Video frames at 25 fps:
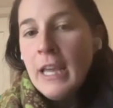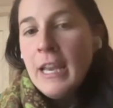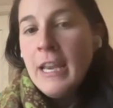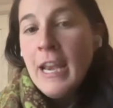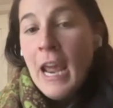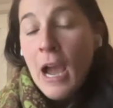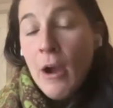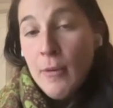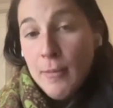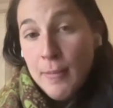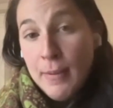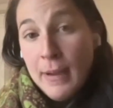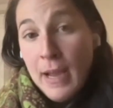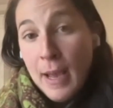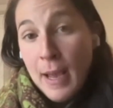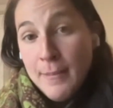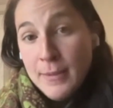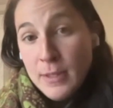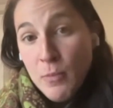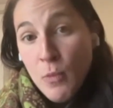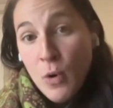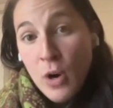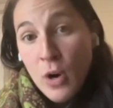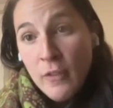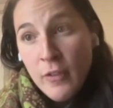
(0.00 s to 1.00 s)
and now it
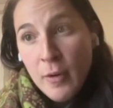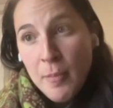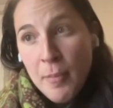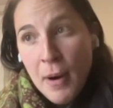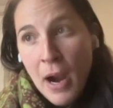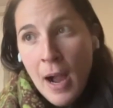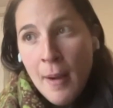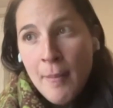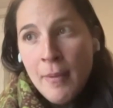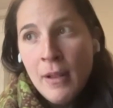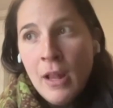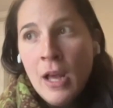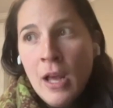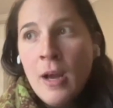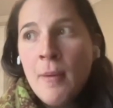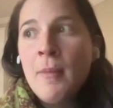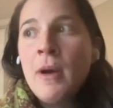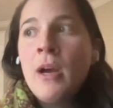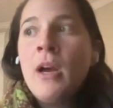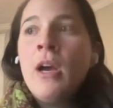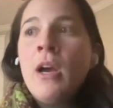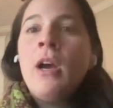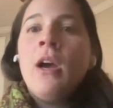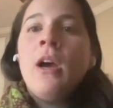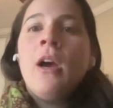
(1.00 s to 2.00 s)
becomes more of a
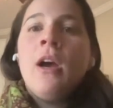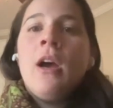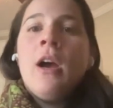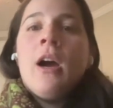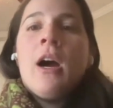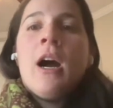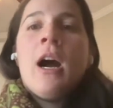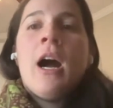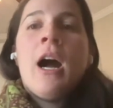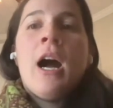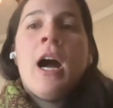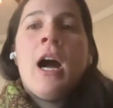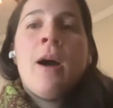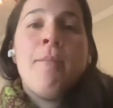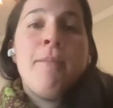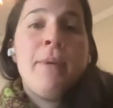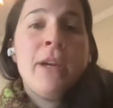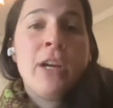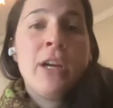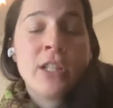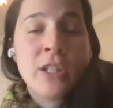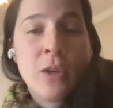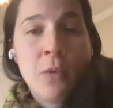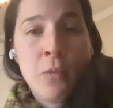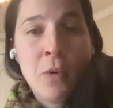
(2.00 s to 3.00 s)
problem um,
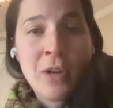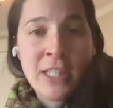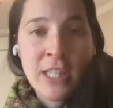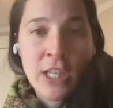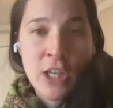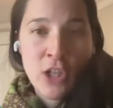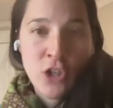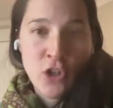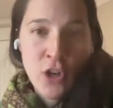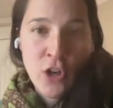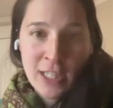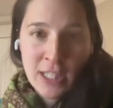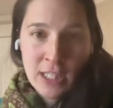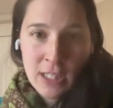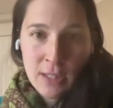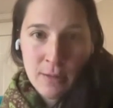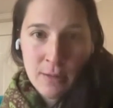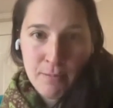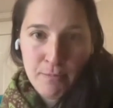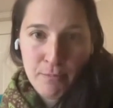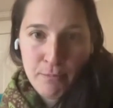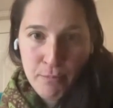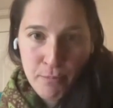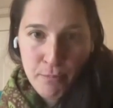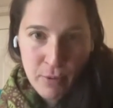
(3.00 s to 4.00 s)
because it wasn't
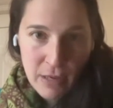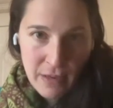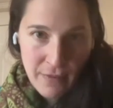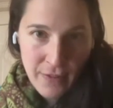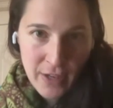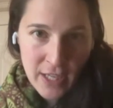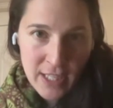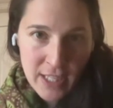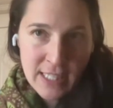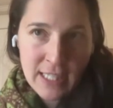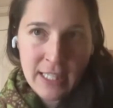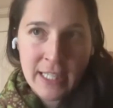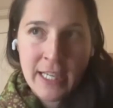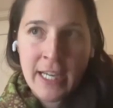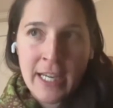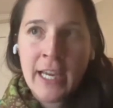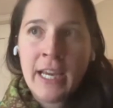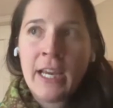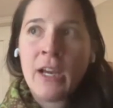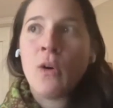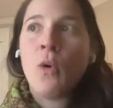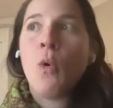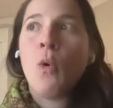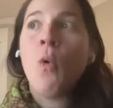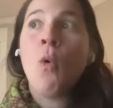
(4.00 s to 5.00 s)
addressed
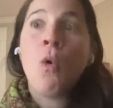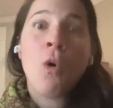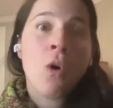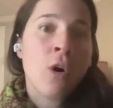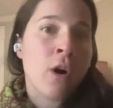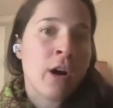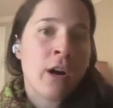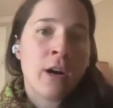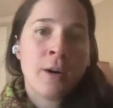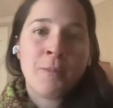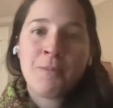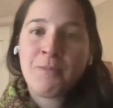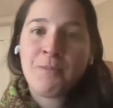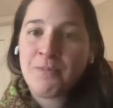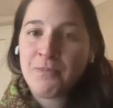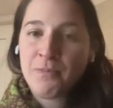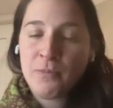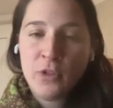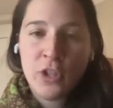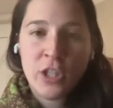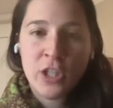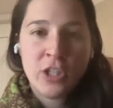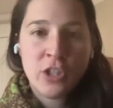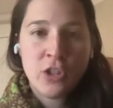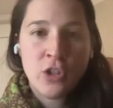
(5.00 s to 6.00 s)
previously, or
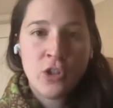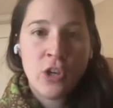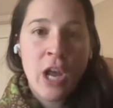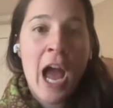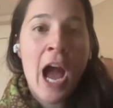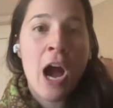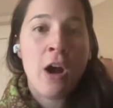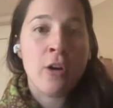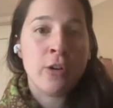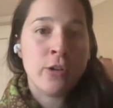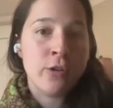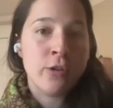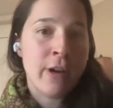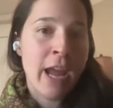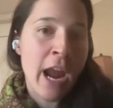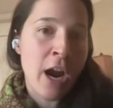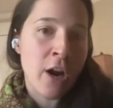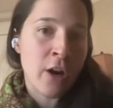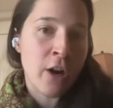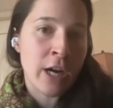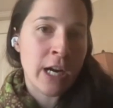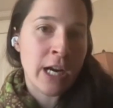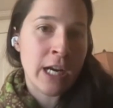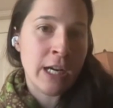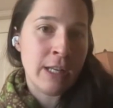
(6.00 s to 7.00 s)
just how you
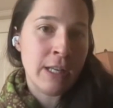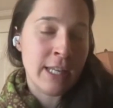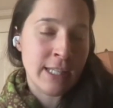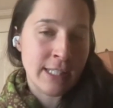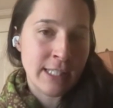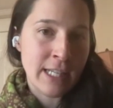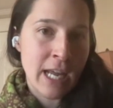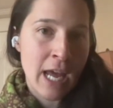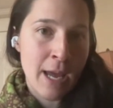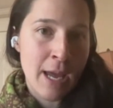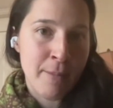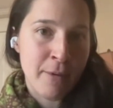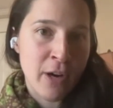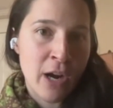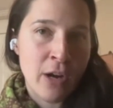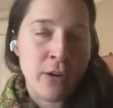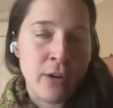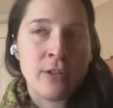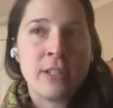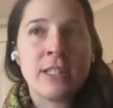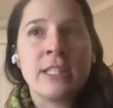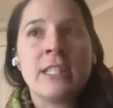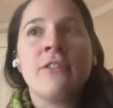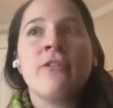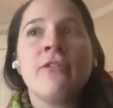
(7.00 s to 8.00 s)
carried this time
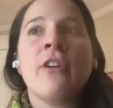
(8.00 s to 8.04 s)
around is